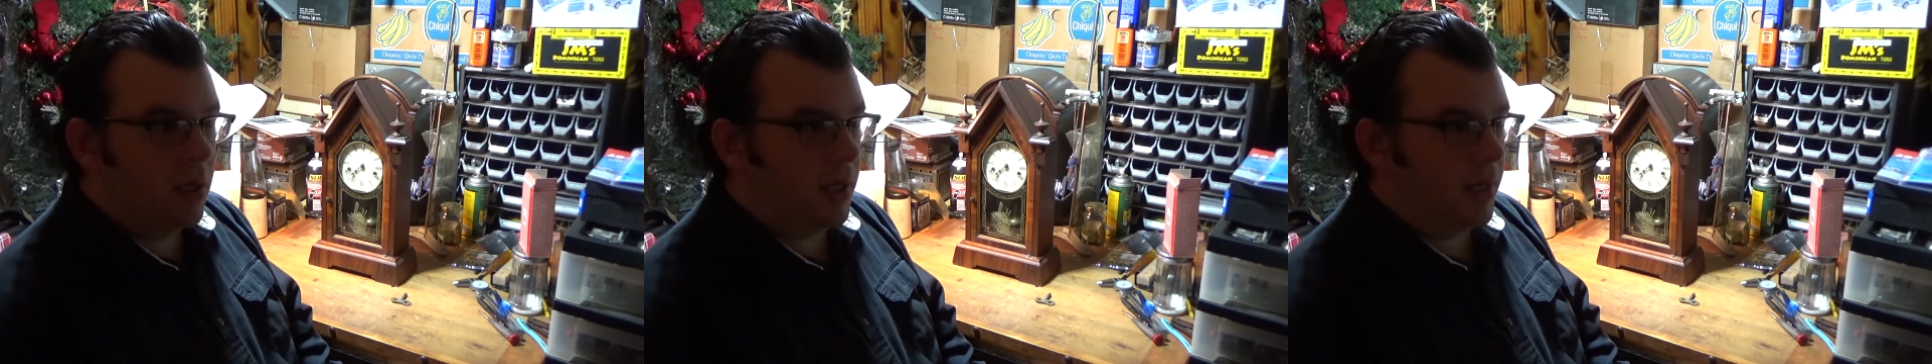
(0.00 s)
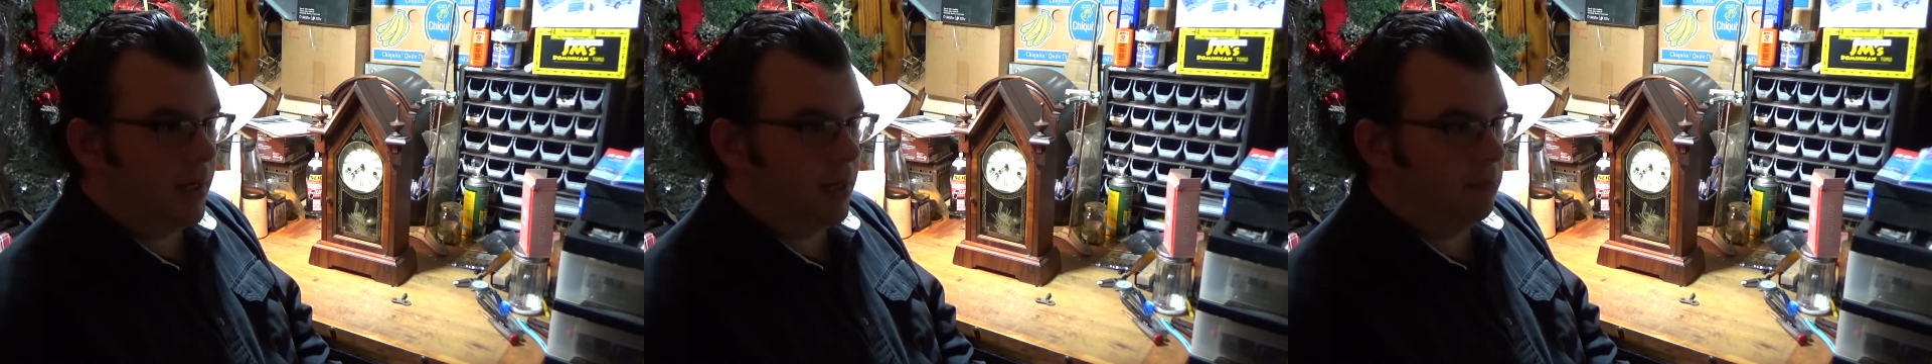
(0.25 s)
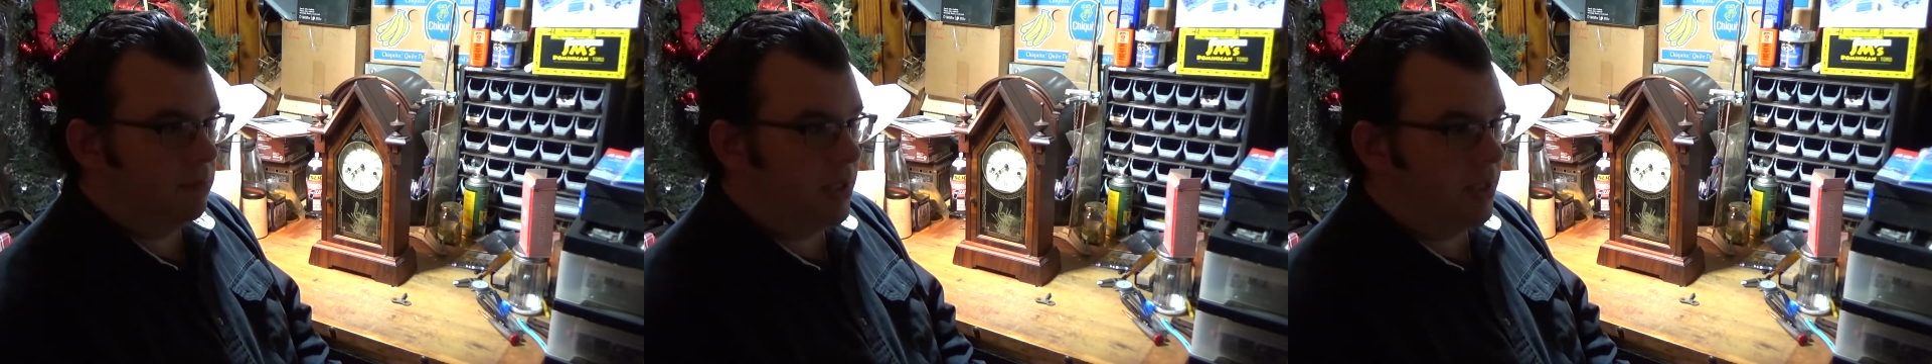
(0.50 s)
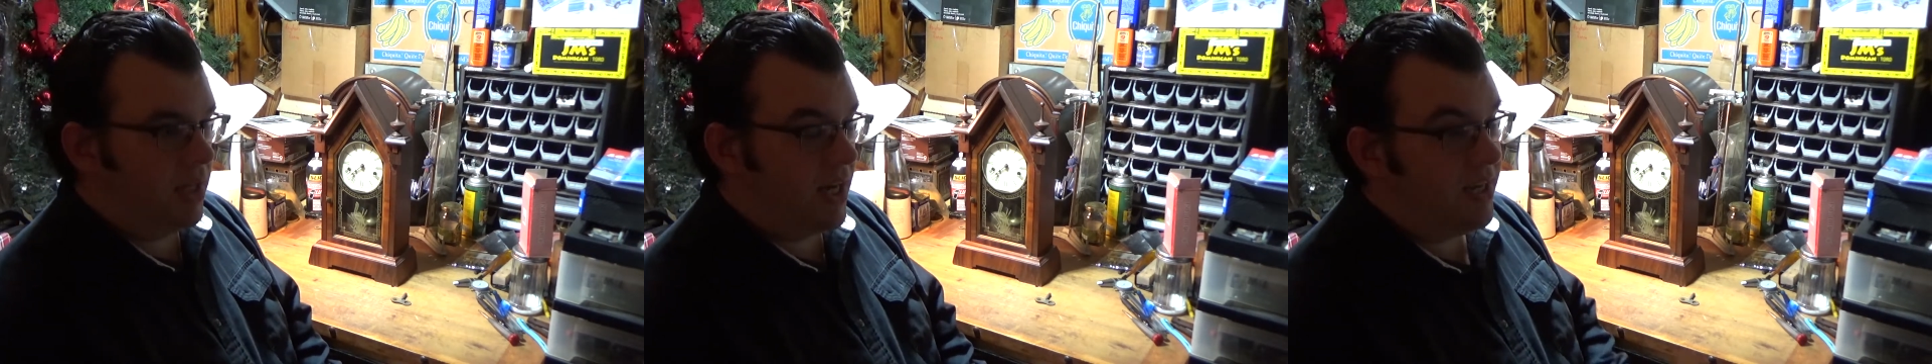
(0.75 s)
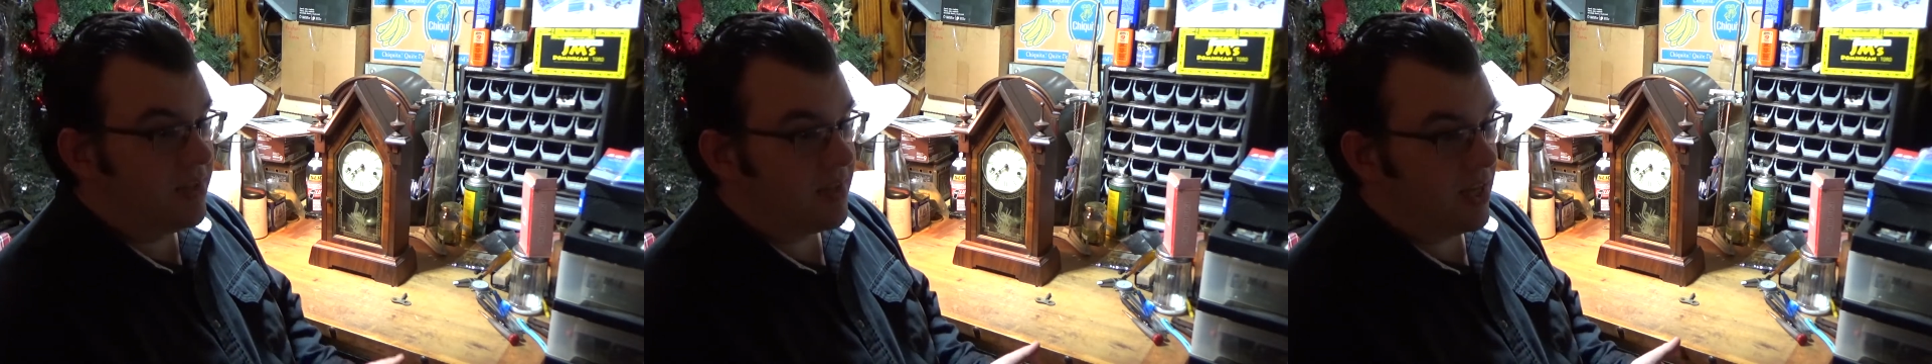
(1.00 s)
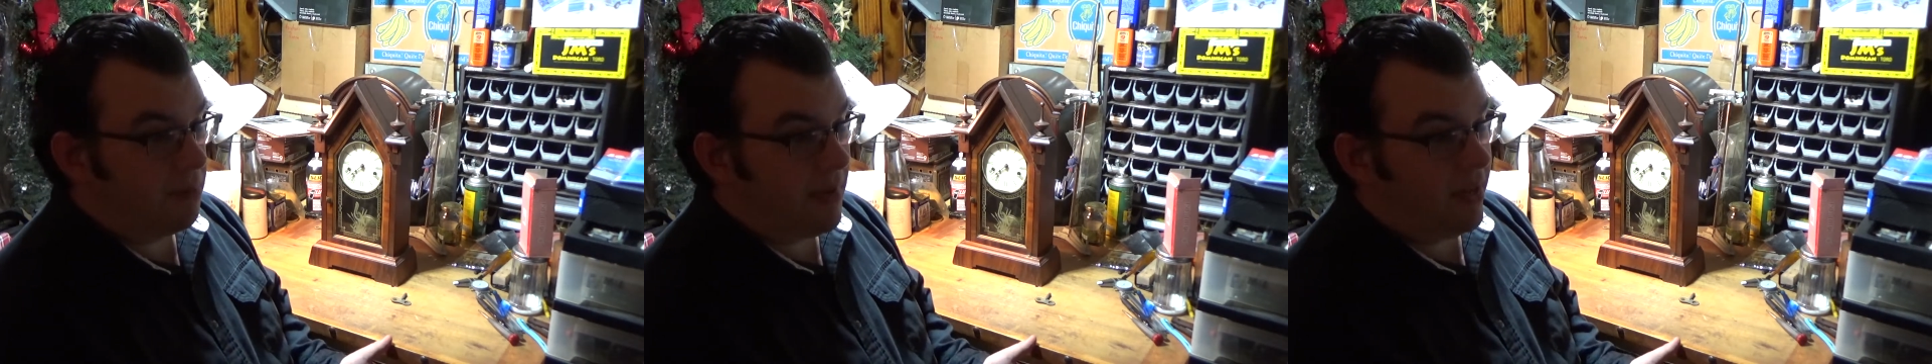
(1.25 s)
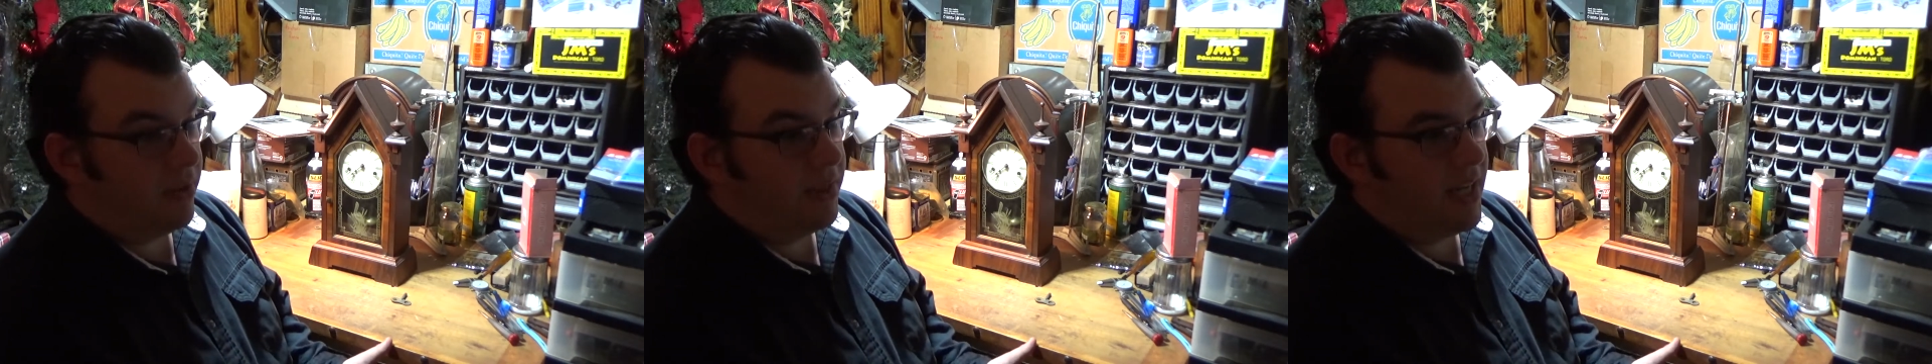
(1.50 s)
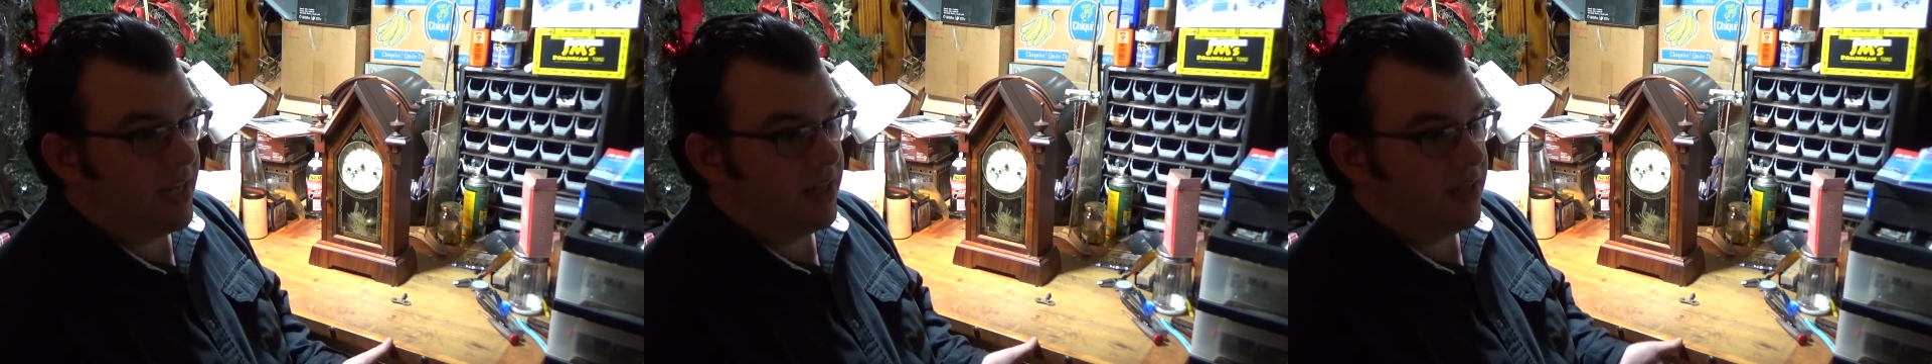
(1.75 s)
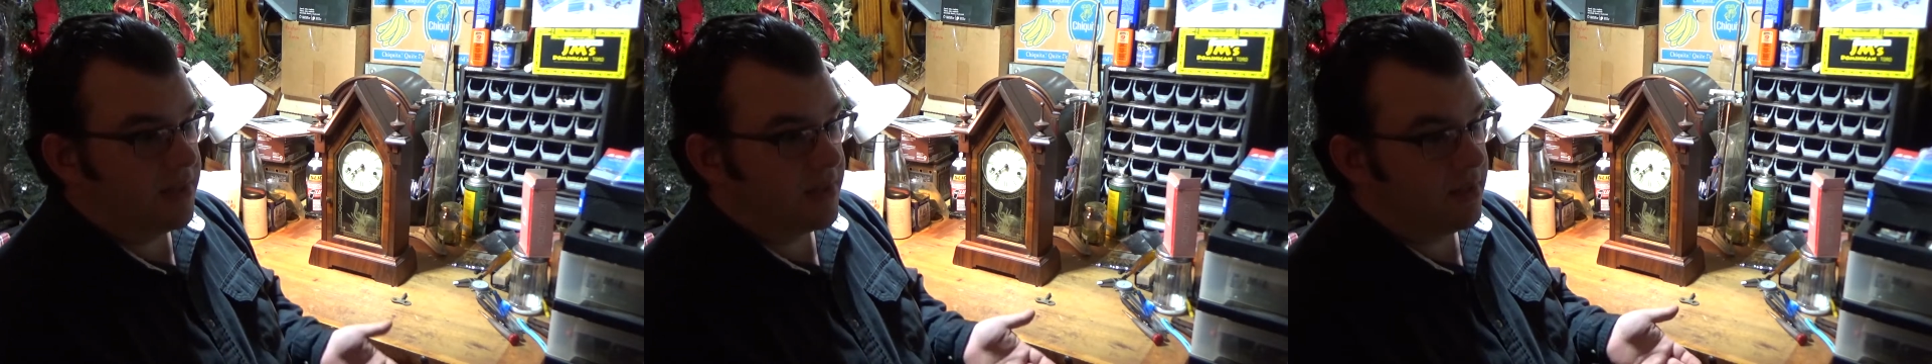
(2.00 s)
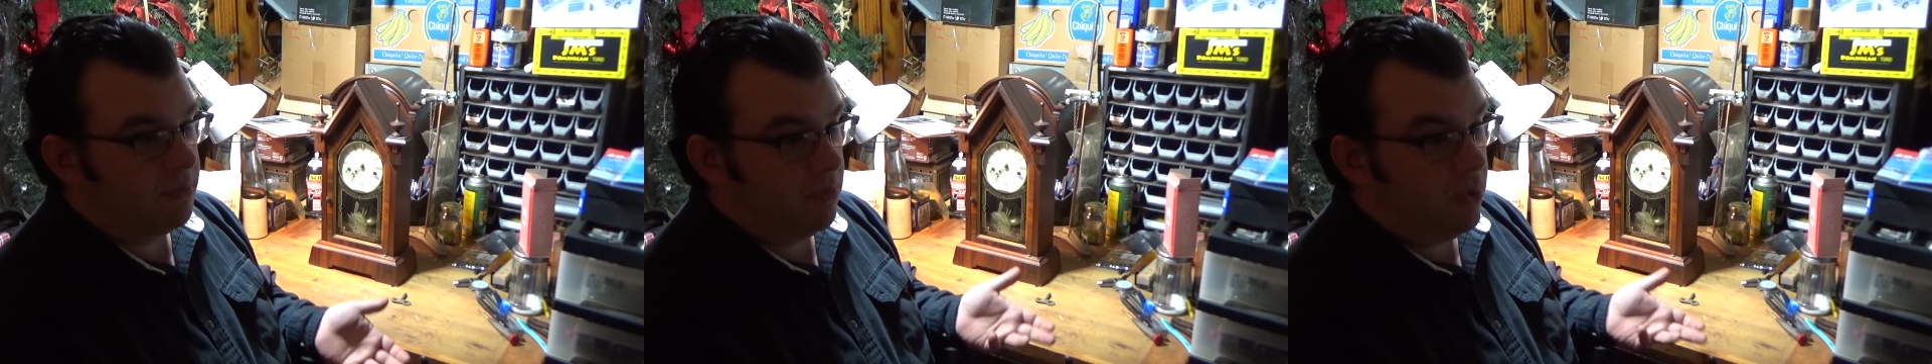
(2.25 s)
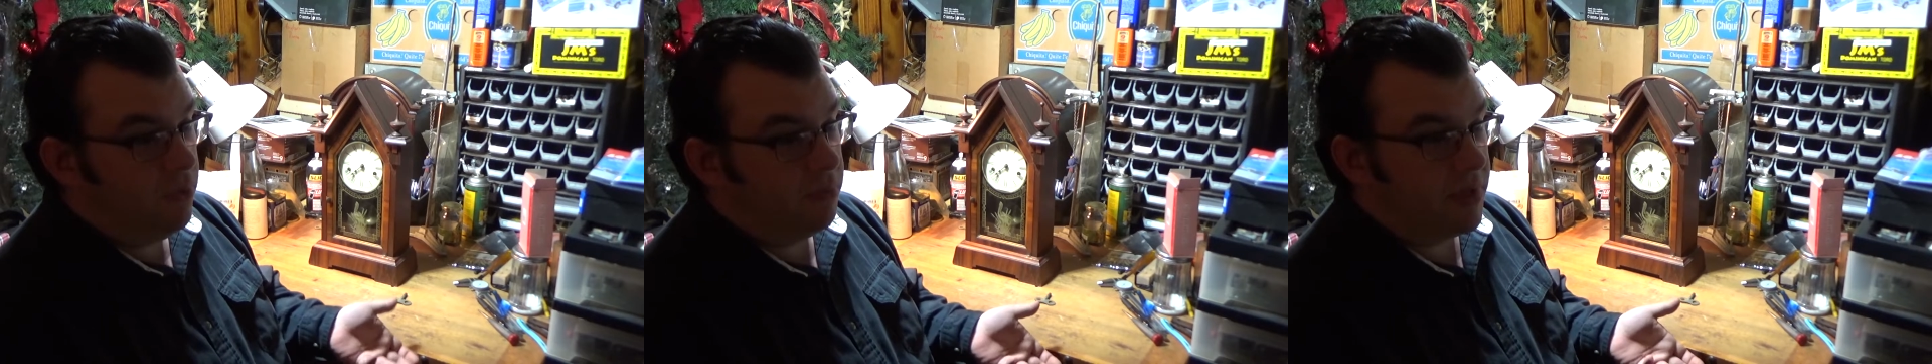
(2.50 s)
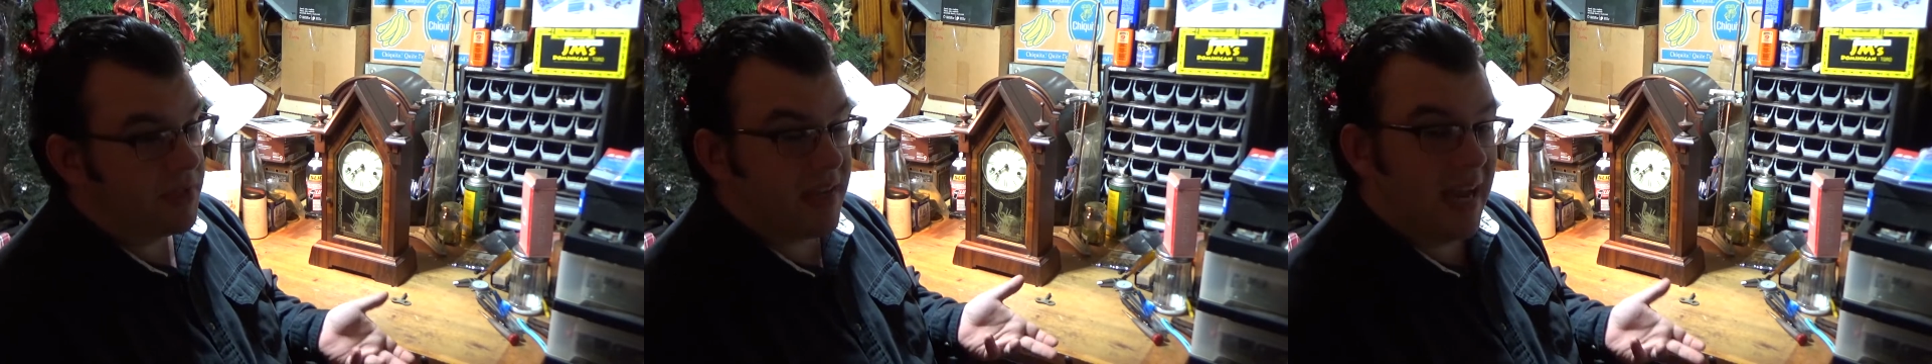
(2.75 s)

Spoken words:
And the nice thing about that is the movements